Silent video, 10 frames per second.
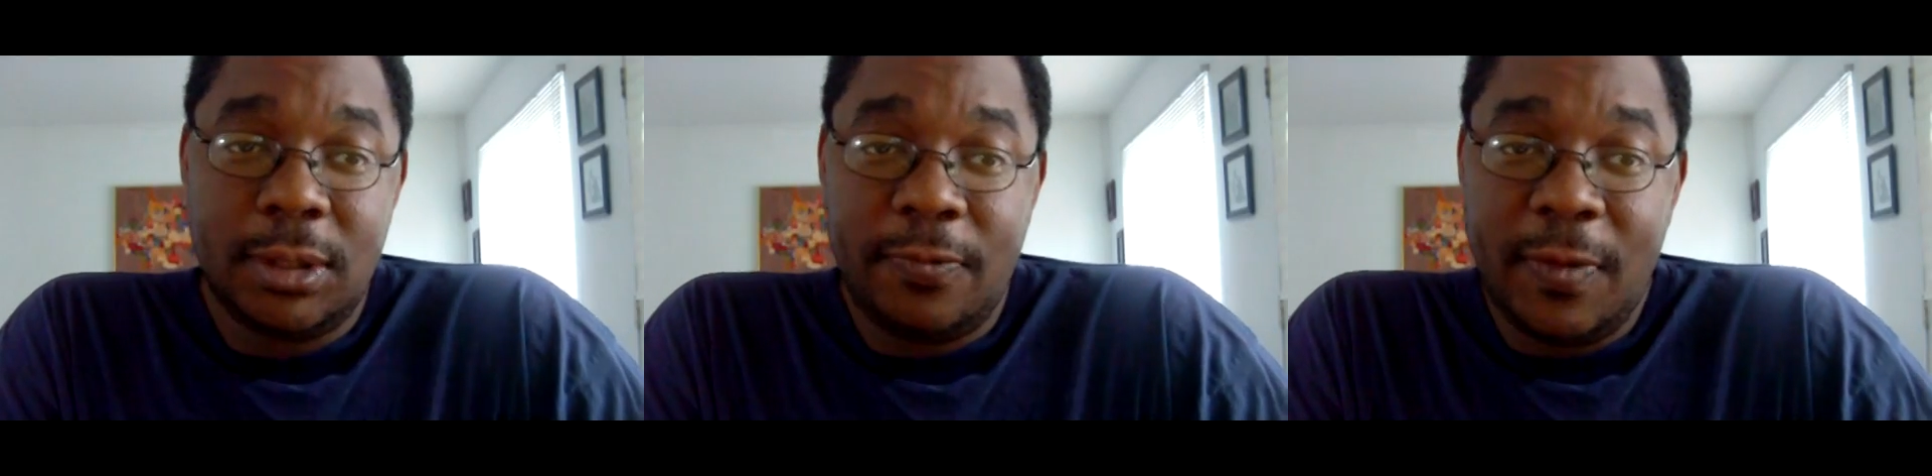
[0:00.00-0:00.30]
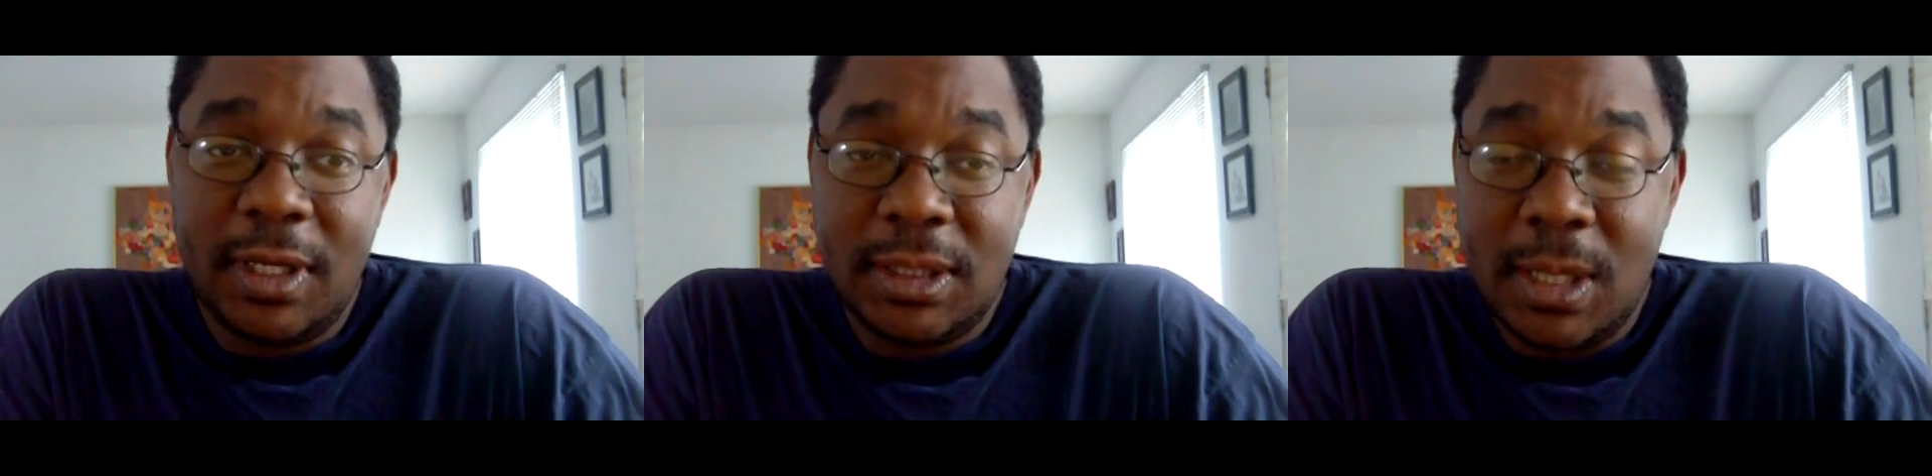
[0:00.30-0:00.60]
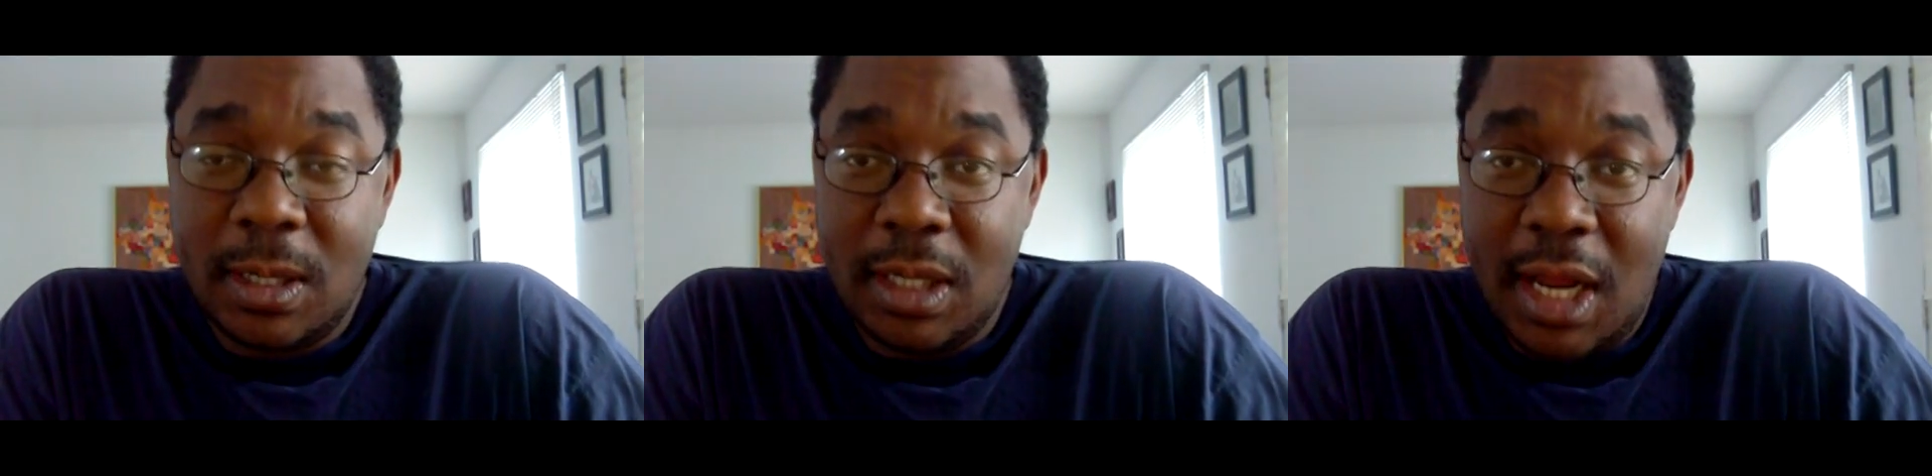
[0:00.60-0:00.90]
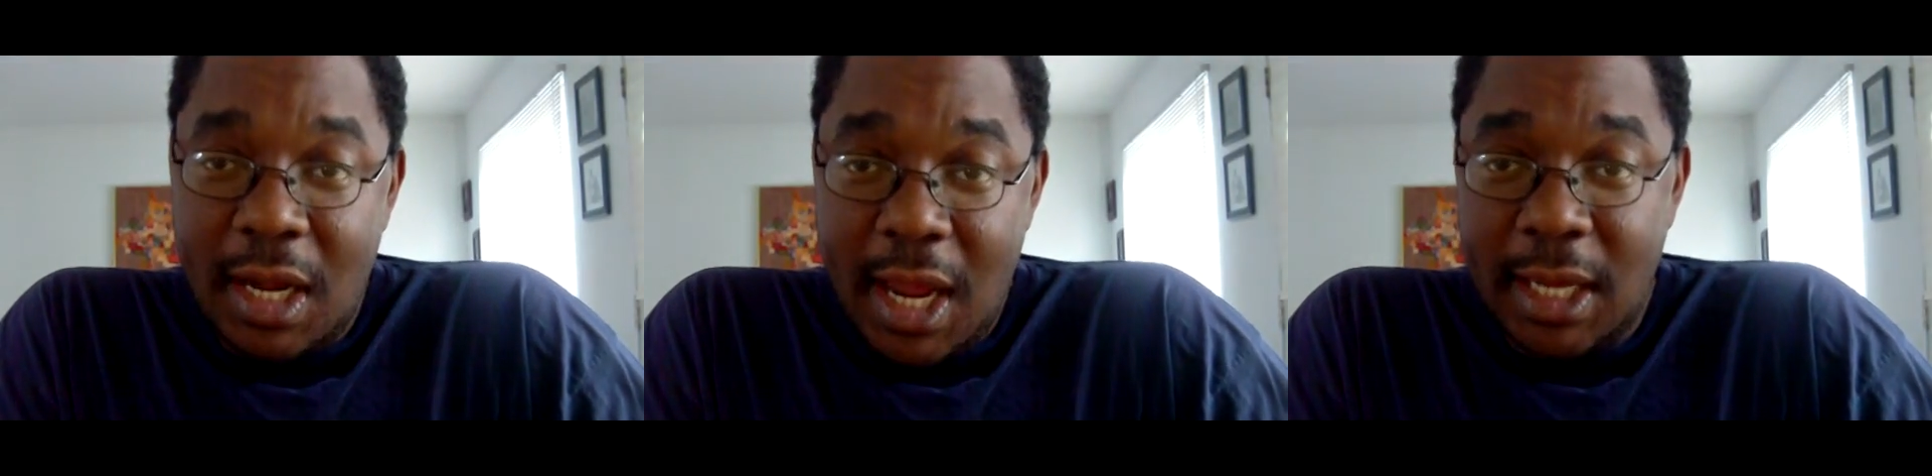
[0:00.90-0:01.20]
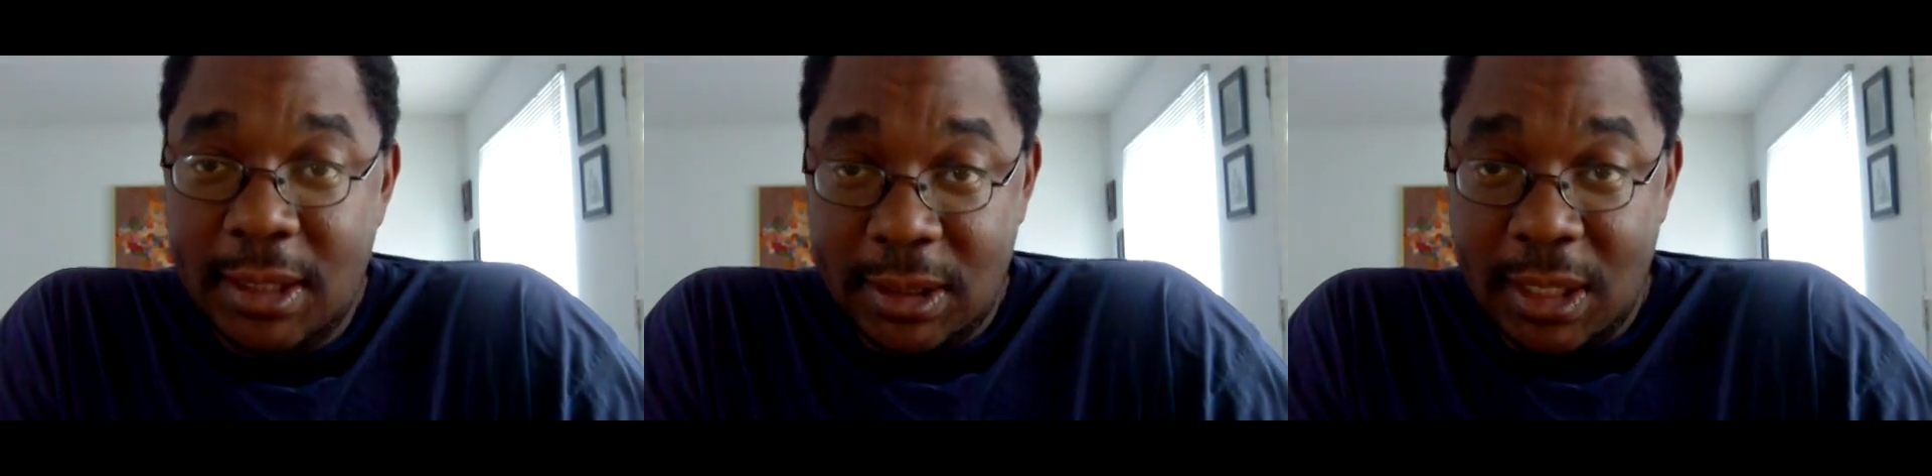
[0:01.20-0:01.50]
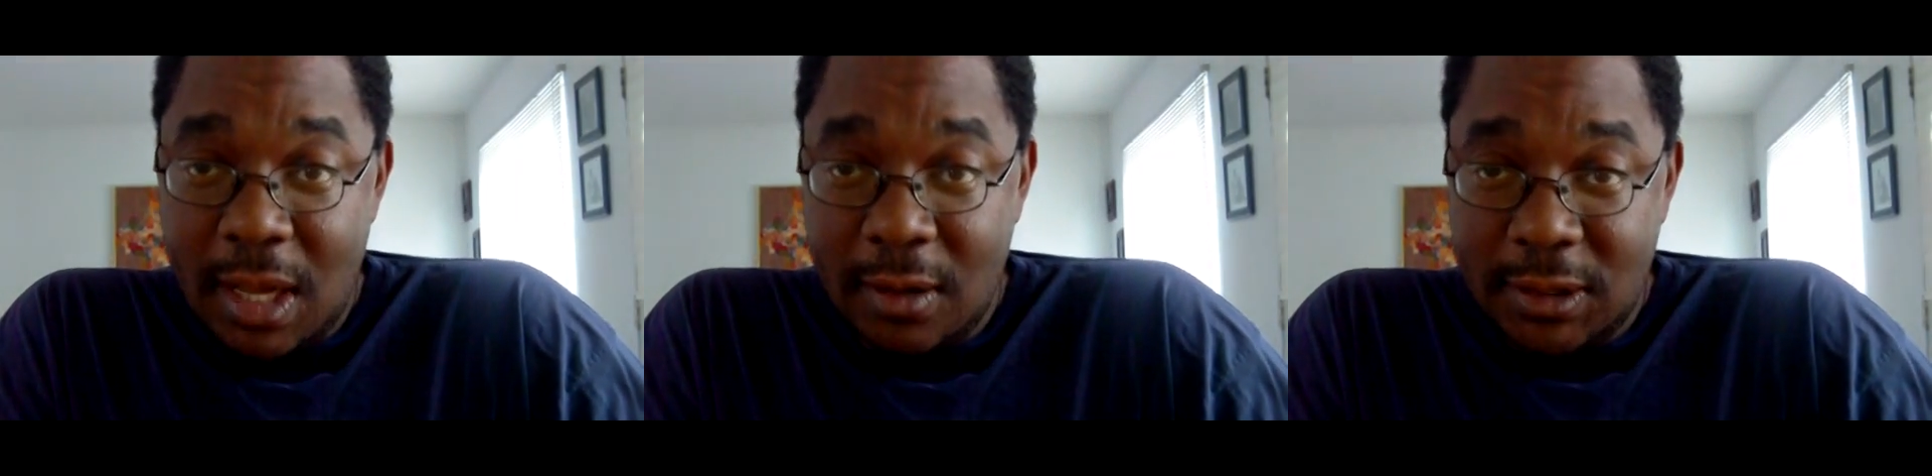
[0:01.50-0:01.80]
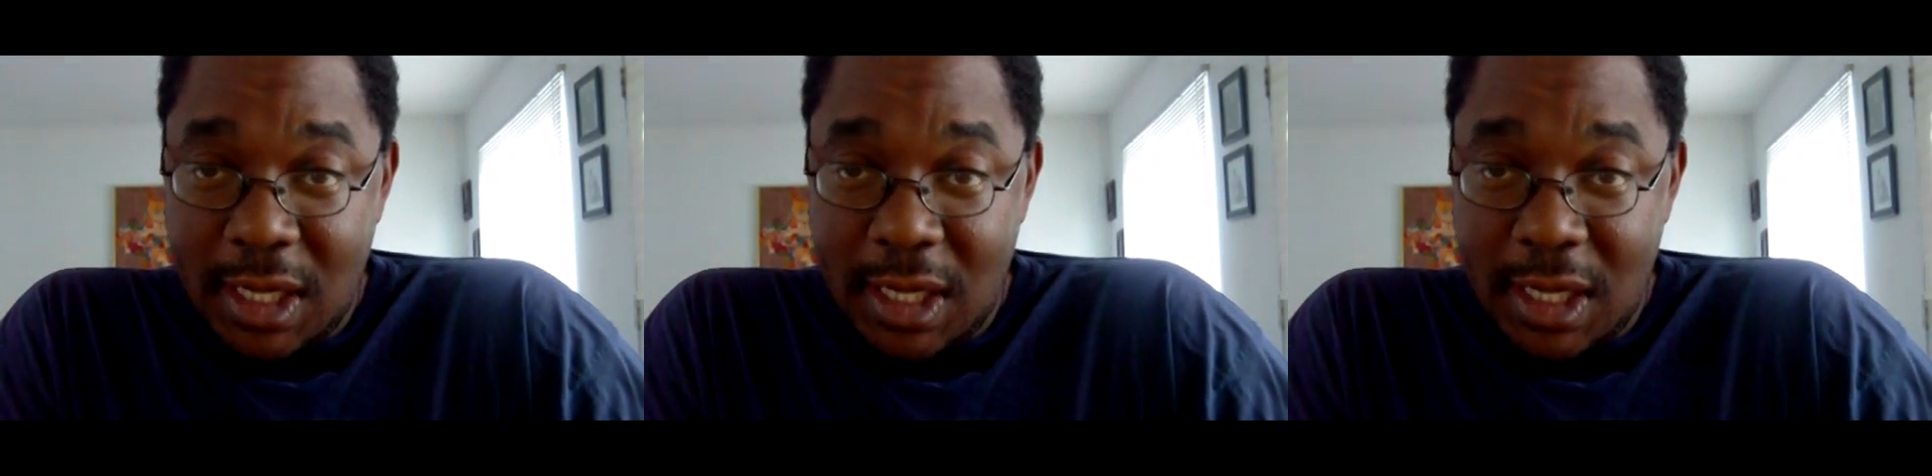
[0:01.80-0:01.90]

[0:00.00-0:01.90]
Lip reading: The event started at 8 Chicago